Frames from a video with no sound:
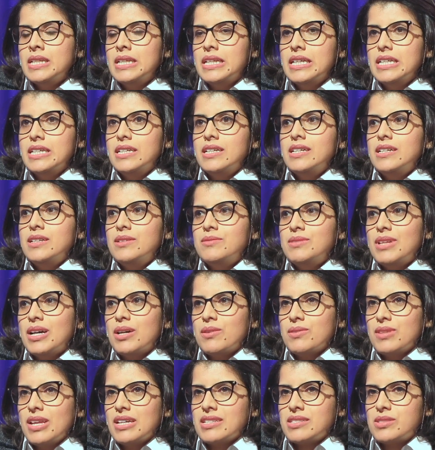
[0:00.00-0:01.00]

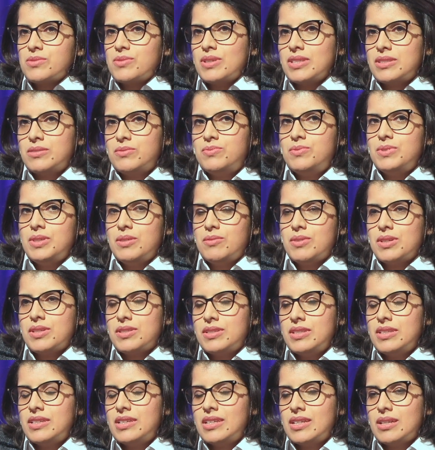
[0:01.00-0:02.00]
Now that's what we were
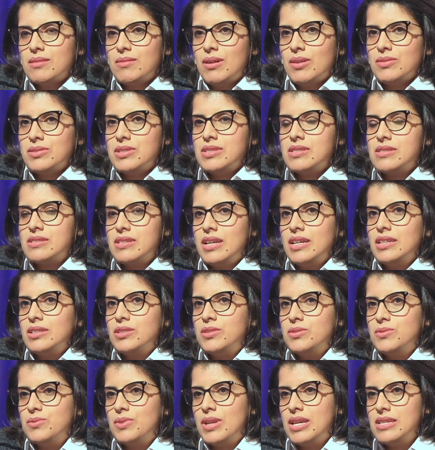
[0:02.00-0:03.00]
thinking about, is trying
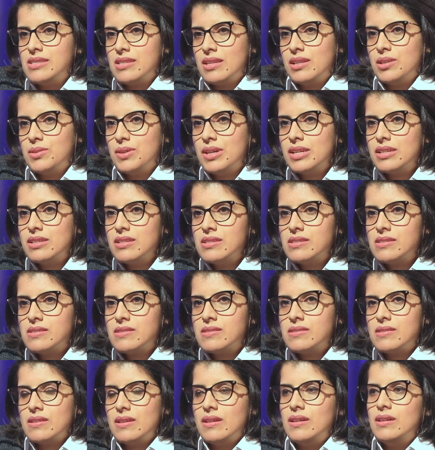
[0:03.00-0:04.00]
to raise an
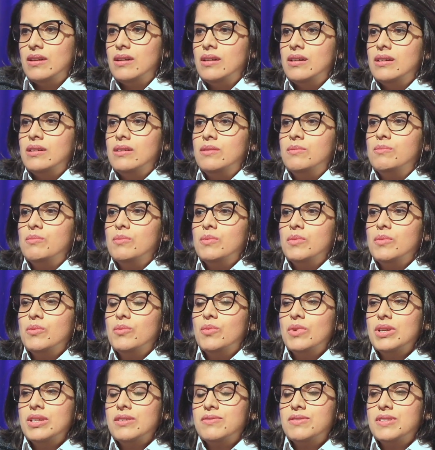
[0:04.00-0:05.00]
awareness.
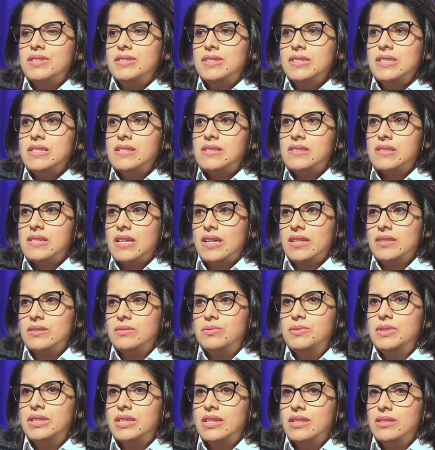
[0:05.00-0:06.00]
One of the things that
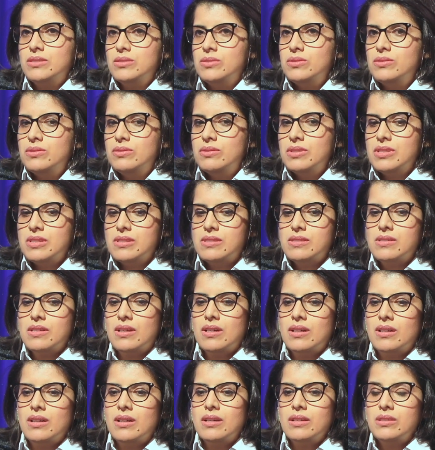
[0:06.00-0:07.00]
we can do is
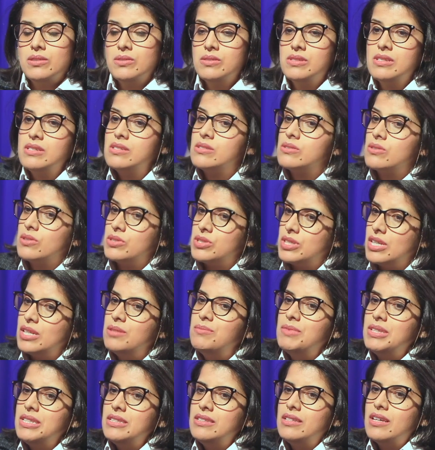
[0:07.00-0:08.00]
using social
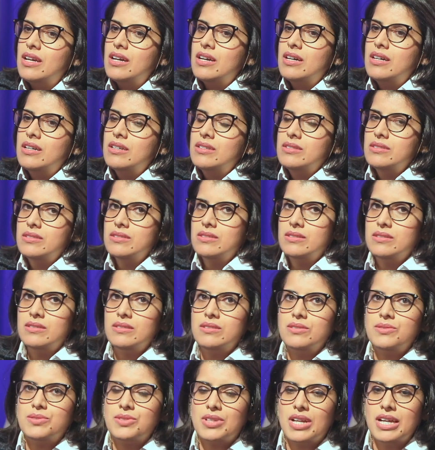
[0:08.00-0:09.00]
media,
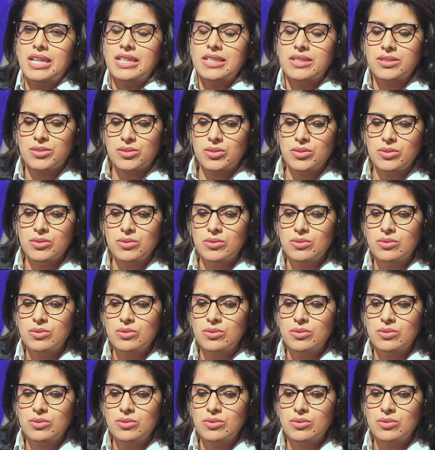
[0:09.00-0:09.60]
trying to